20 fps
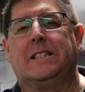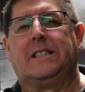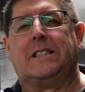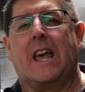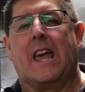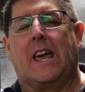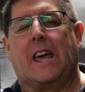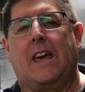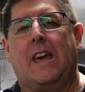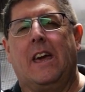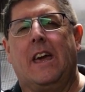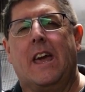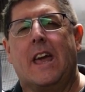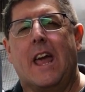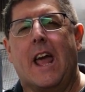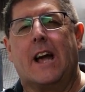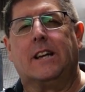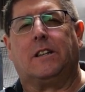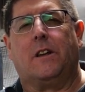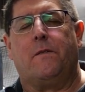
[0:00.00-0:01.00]
sink
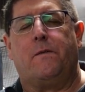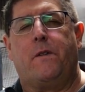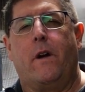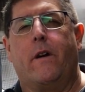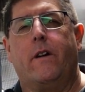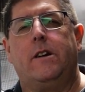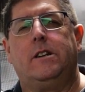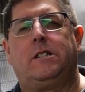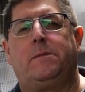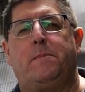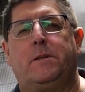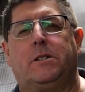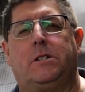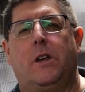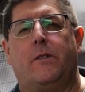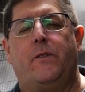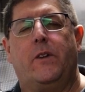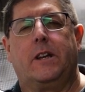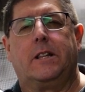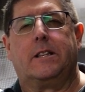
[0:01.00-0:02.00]
has a very
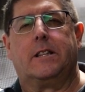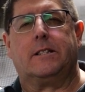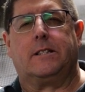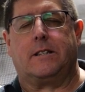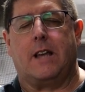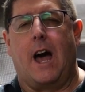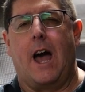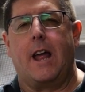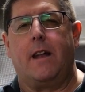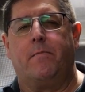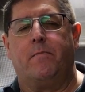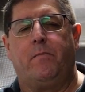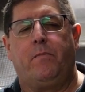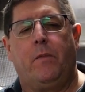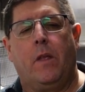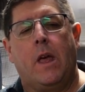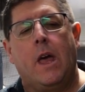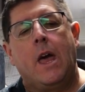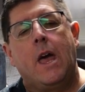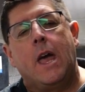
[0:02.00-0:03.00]
specific design.
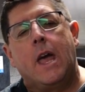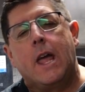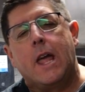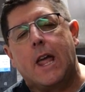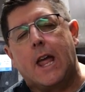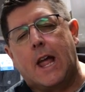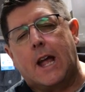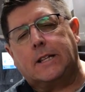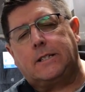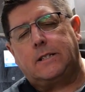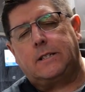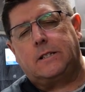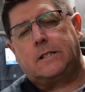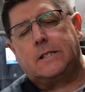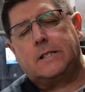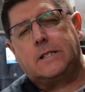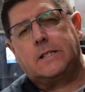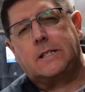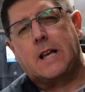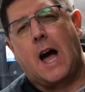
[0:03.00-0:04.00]
Its
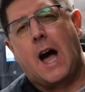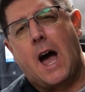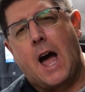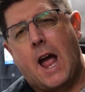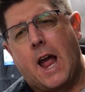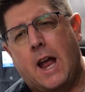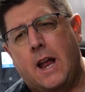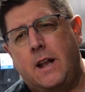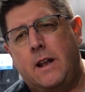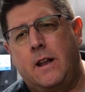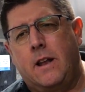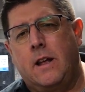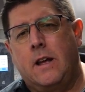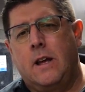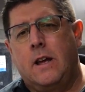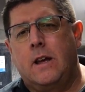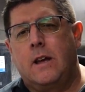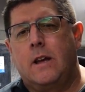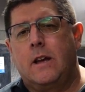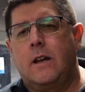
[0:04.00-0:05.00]
design
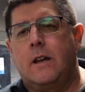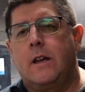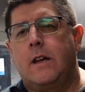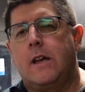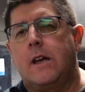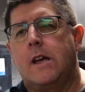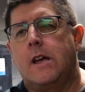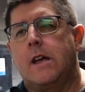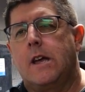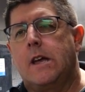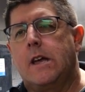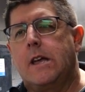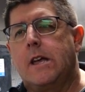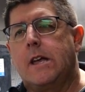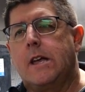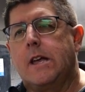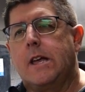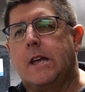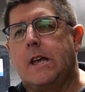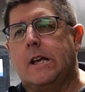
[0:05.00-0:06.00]

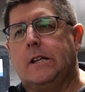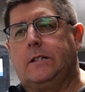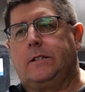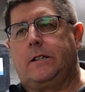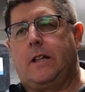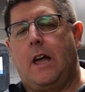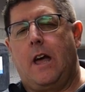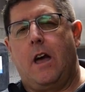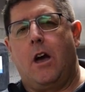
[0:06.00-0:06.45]
is to